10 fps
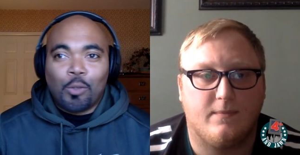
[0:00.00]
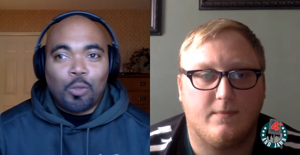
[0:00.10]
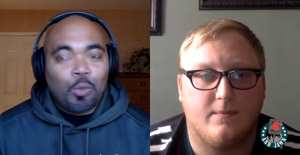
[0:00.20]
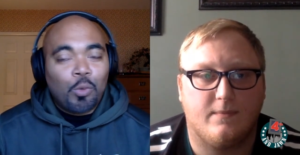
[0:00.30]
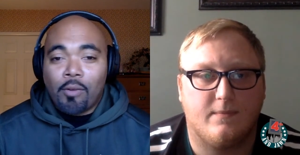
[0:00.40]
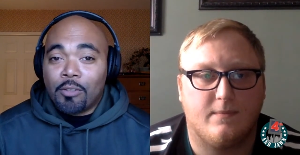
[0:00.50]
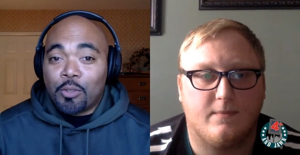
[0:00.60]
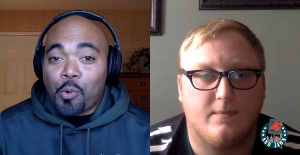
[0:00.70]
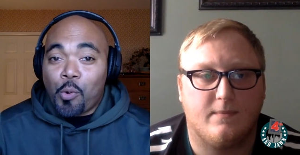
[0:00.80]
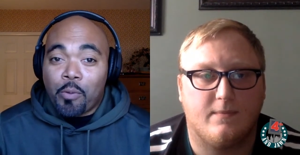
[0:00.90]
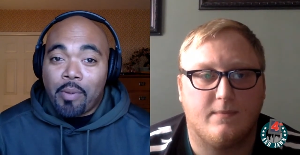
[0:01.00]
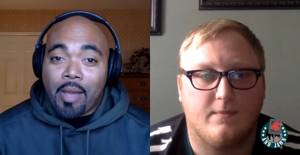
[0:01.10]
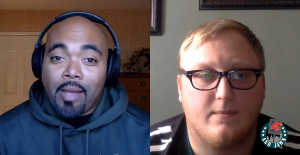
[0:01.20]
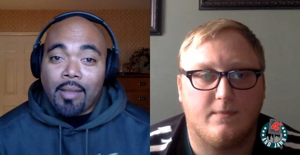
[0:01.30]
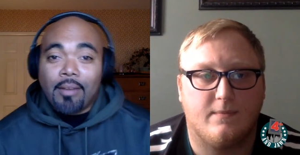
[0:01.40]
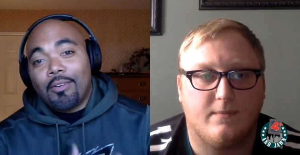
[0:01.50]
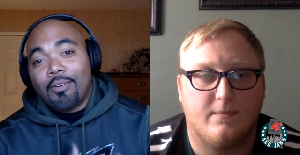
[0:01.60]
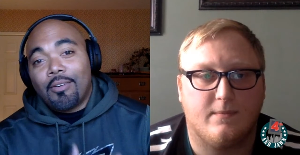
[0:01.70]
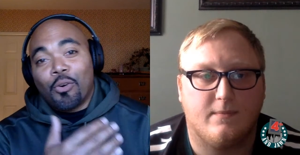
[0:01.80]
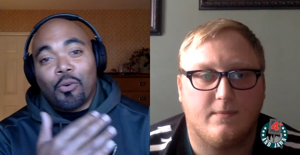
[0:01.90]
Speaker 1: you know, whoever's
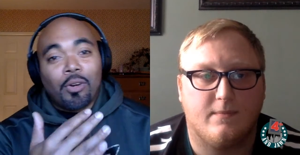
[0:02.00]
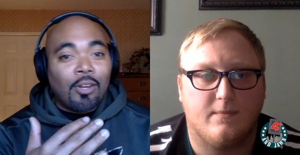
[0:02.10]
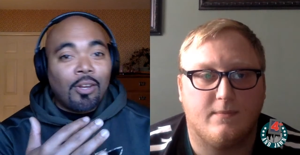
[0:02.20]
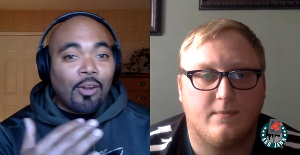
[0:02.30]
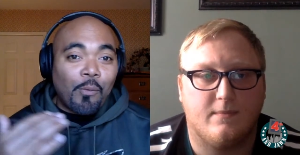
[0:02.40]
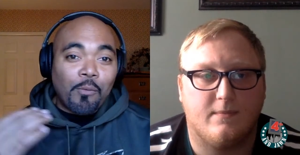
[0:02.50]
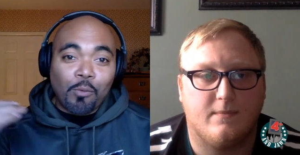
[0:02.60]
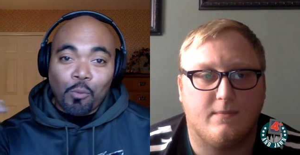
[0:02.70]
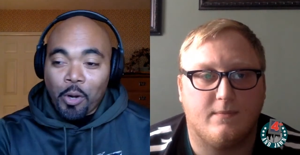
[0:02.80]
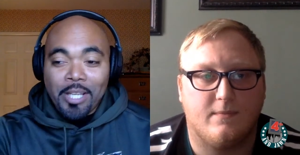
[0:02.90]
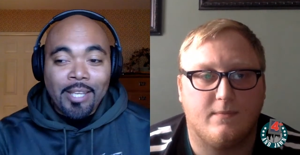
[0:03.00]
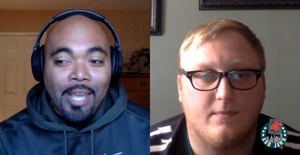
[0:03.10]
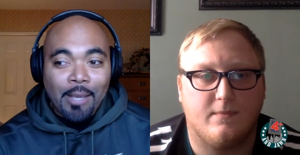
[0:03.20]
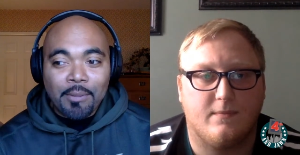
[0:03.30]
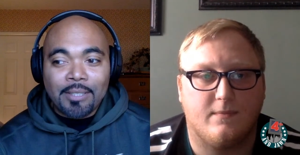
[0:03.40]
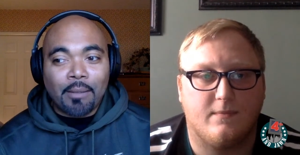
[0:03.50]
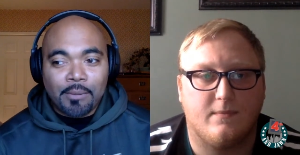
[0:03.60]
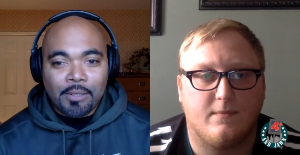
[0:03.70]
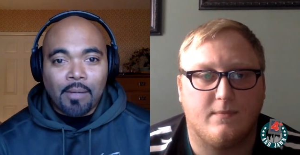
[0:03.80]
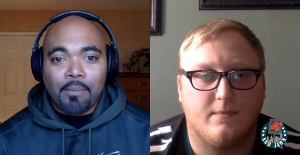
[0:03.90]
quarterback or you know running game
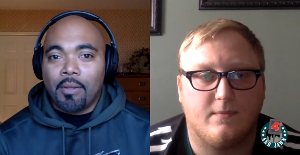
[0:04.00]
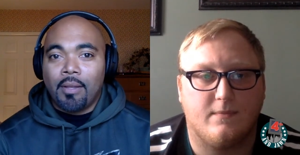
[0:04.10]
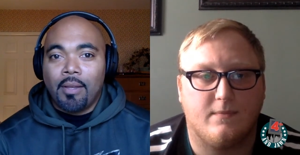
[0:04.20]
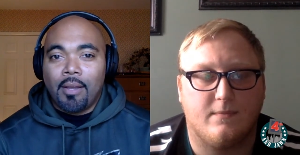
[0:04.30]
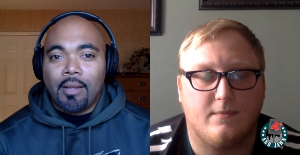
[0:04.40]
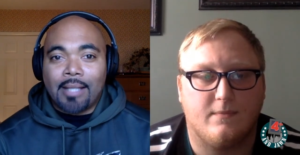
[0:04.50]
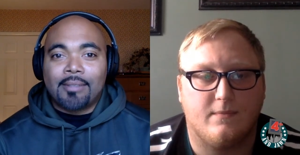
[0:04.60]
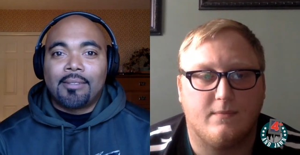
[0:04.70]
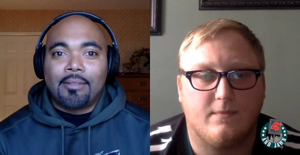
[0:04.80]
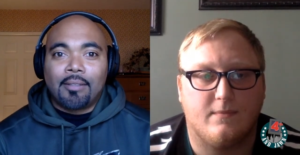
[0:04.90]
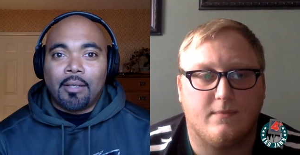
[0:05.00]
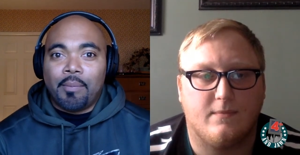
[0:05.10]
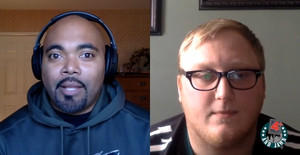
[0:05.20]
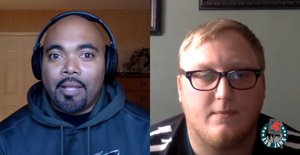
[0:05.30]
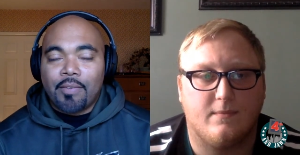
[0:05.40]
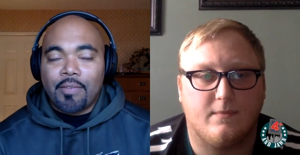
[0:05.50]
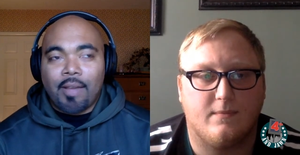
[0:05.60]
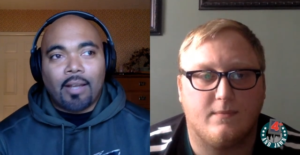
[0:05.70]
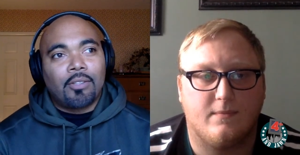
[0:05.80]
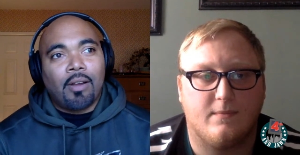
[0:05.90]
steps up, that's going to be the
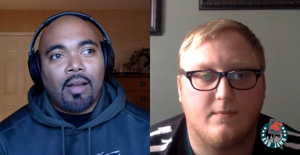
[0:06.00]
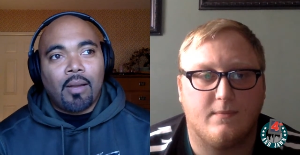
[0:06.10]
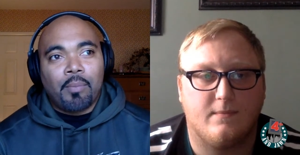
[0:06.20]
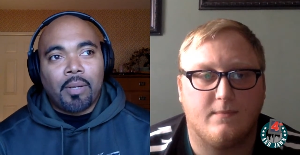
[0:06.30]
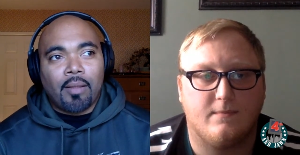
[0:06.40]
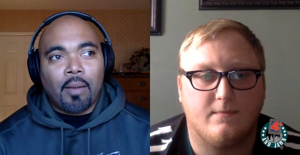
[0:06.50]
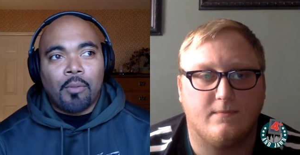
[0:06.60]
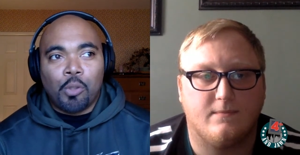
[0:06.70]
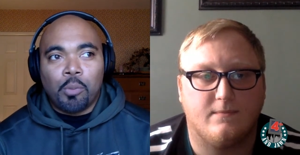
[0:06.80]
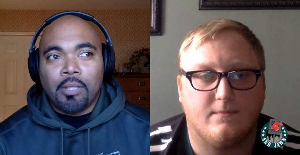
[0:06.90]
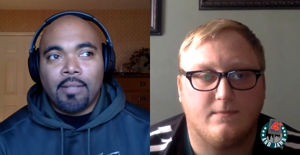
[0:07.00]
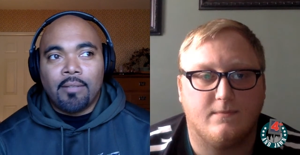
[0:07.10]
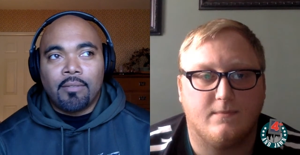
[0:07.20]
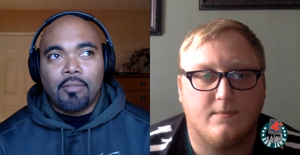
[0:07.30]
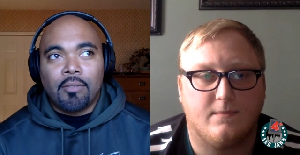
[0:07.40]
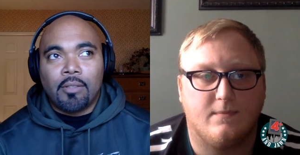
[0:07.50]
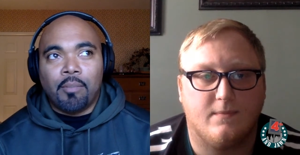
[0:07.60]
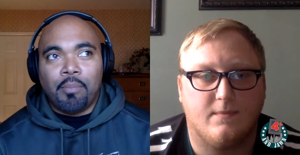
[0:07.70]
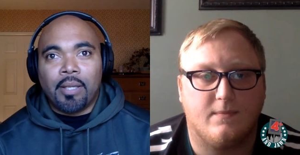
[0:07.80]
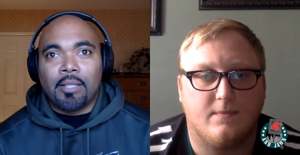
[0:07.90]
X factor. Uh, but I, I do believe
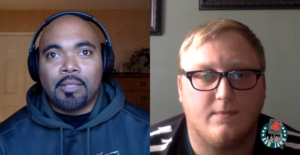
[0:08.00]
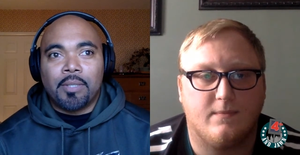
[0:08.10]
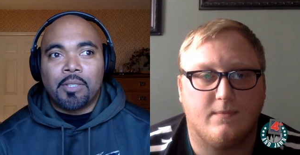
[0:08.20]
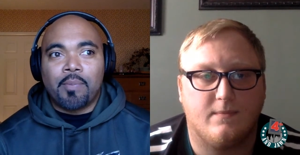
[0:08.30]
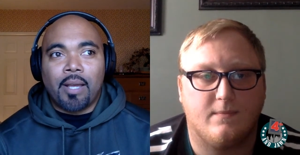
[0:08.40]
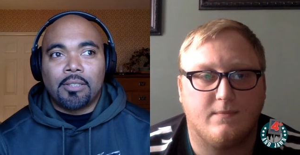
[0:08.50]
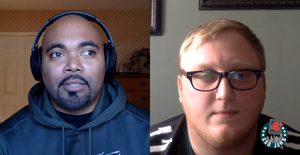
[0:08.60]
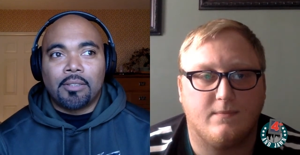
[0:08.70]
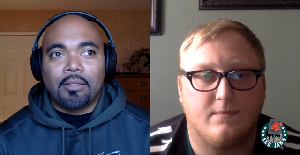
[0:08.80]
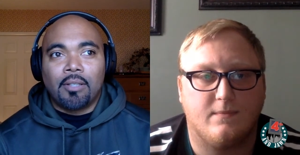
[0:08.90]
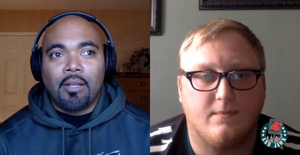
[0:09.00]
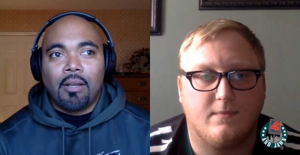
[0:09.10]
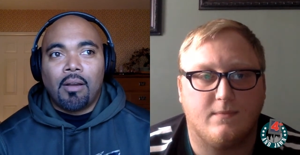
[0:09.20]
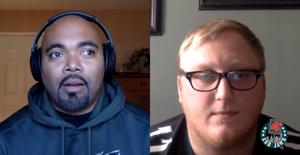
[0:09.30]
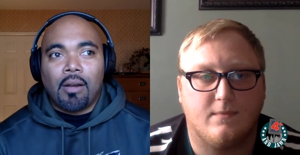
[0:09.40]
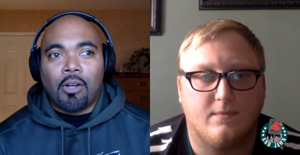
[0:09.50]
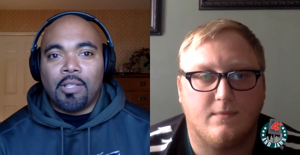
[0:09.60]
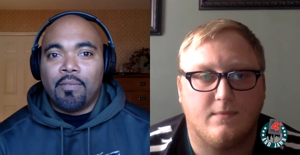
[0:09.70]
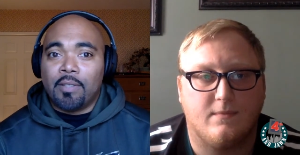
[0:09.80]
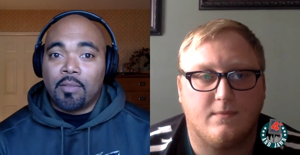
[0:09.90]
the biggest mismatch is
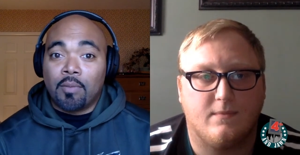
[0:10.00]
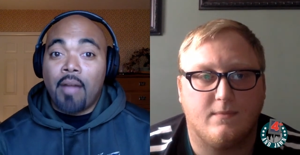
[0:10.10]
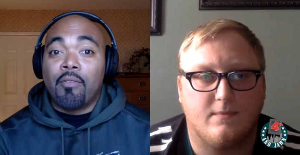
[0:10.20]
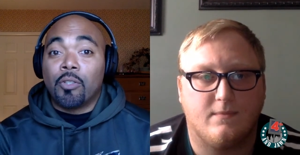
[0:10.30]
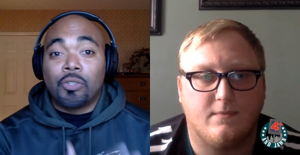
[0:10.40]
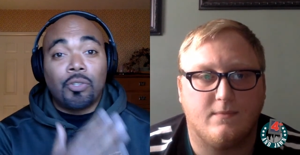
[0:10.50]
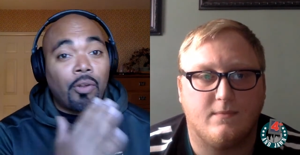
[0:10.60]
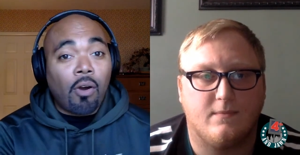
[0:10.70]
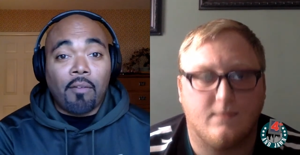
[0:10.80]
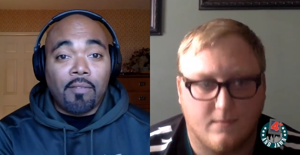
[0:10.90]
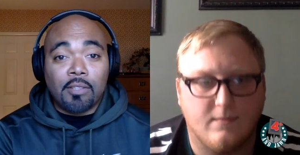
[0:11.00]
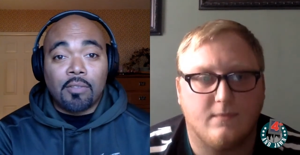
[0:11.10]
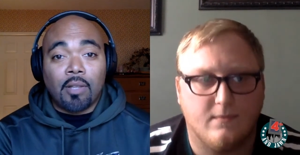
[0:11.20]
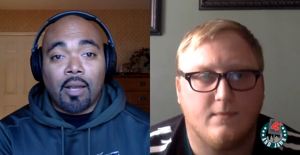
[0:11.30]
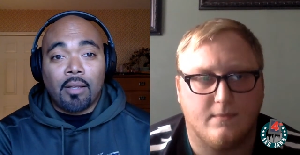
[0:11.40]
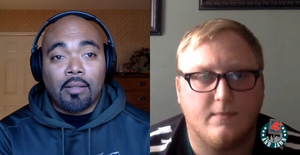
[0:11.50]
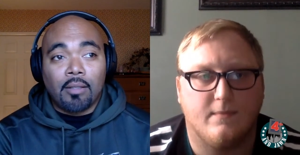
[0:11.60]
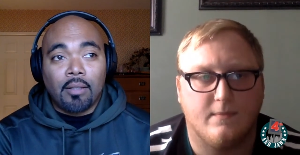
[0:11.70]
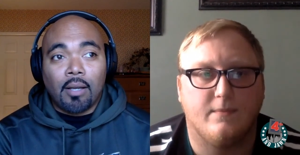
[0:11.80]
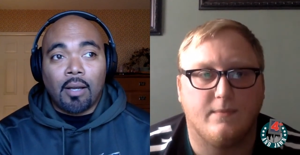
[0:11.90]
our defensive line versus their offensive
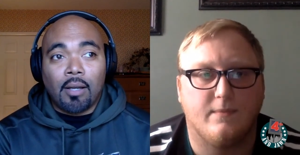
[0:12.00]
line.